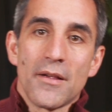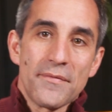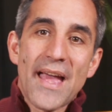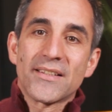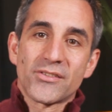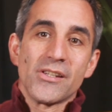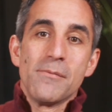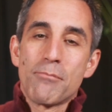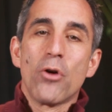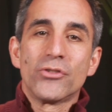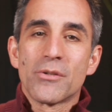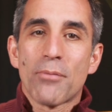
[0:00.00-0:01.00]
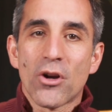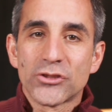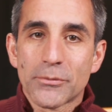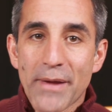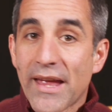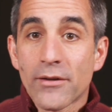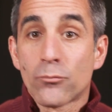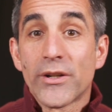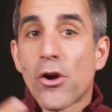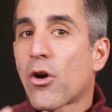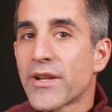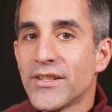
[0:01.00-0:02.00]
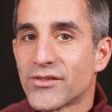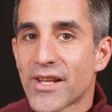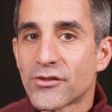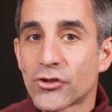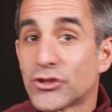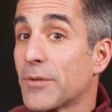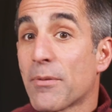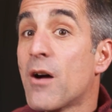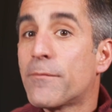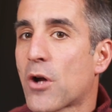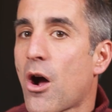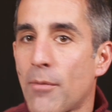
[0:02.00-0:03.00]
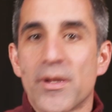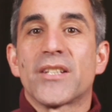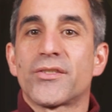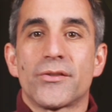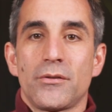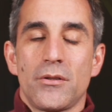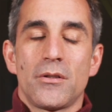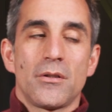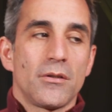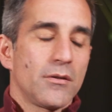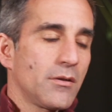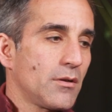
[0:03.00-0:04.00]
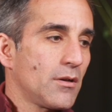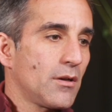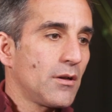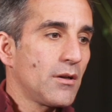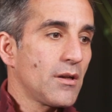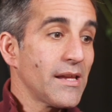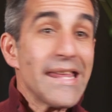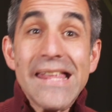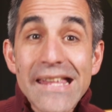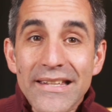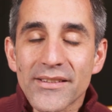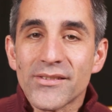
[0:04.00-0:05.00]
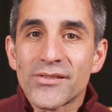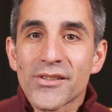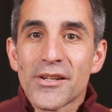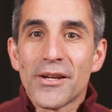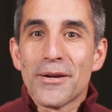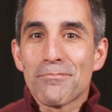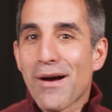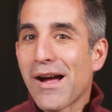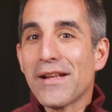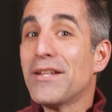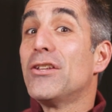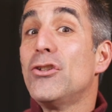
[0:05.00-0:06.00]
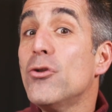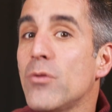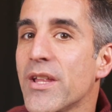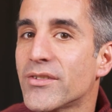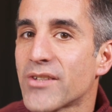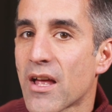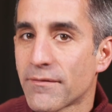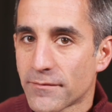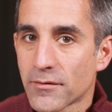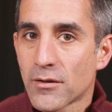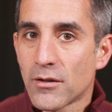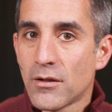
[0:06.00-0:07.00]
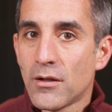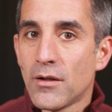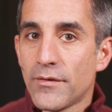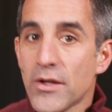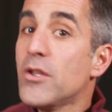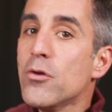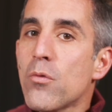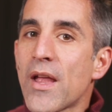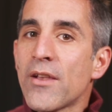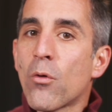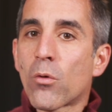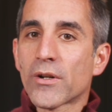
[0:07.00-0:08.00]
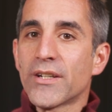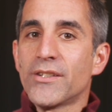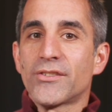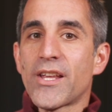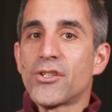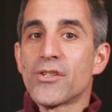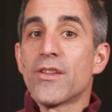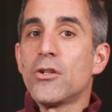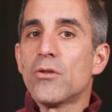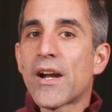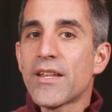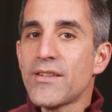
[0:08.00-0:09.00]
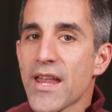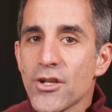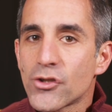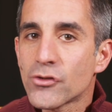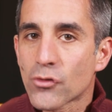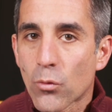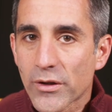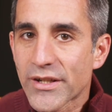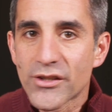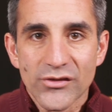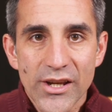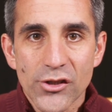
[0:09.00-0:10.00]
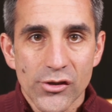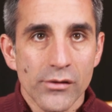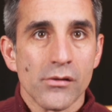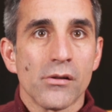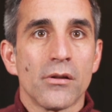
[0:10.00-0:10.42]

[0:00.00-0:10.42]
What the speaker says: that's imposed upon Japan regarding censorship of comics is by UNICEF, the UN organization, the United Nations organization,